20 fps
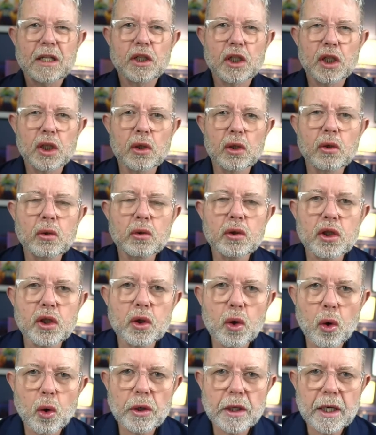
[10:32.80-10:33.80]
two
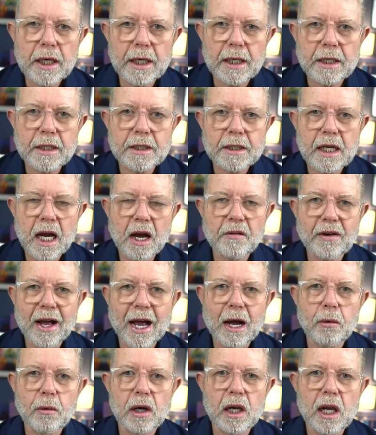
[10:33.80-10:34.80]
short years of
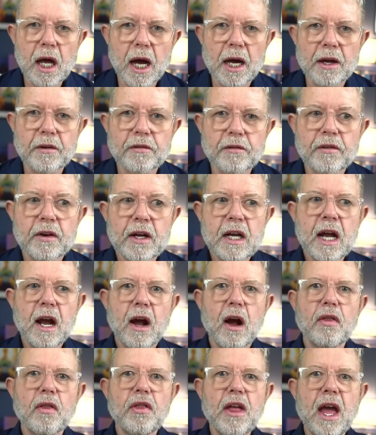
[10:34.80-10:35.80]
our life,
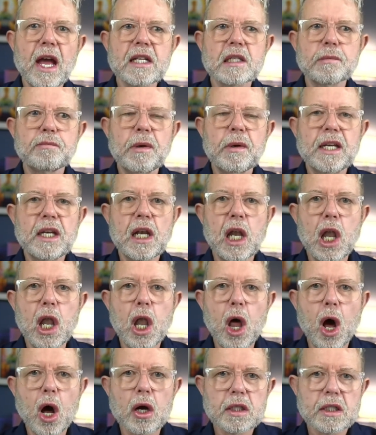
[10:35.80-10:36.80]
there's
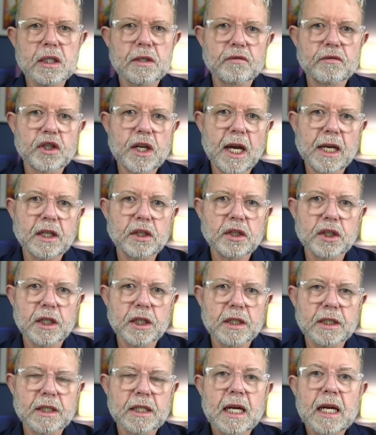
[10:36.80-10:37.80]
been lots of
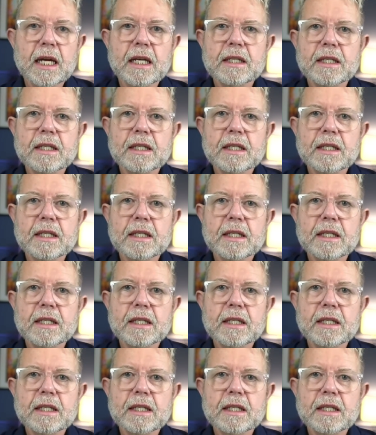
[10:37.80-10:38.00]
changes.